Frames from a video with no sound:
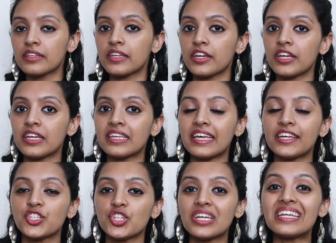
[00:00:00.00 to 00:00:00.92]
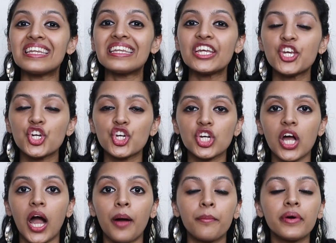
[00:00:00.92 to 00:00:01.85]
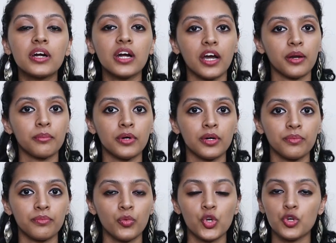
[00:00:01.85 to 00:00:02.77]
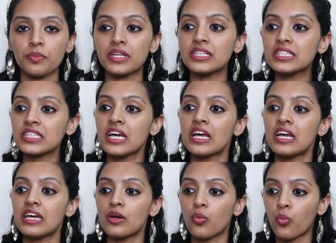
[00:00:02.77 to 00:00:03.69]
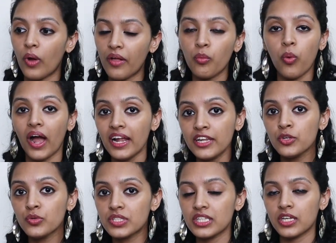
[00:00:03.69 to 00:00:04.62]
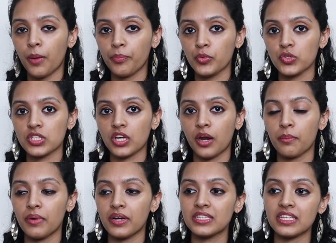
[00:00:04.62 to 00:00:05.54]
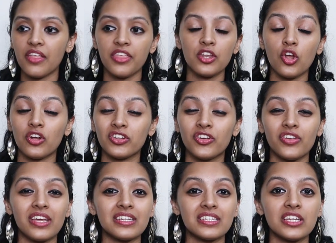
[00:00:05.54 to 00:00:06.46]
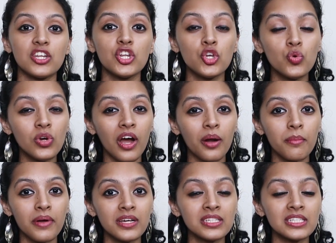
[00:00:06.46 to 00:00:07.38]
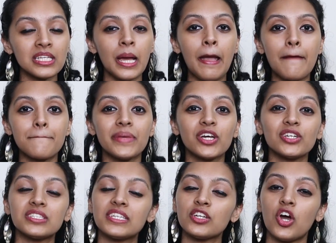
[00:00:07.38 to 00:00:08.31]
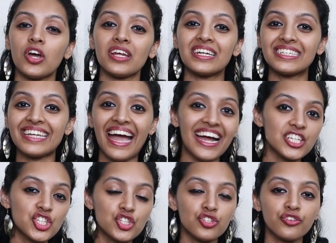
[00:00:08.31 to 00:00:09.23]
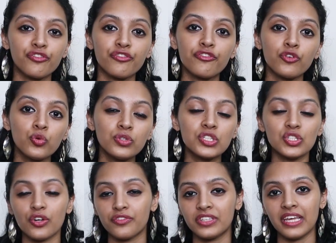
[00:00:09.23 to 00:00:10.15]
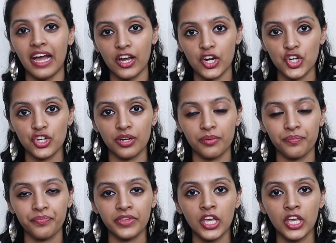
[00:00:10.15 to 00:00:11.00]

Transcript: they're engaging in nishkama karma, which means while using up those karmas, they're not creating new karmas because they're not attached to the fruits of the action.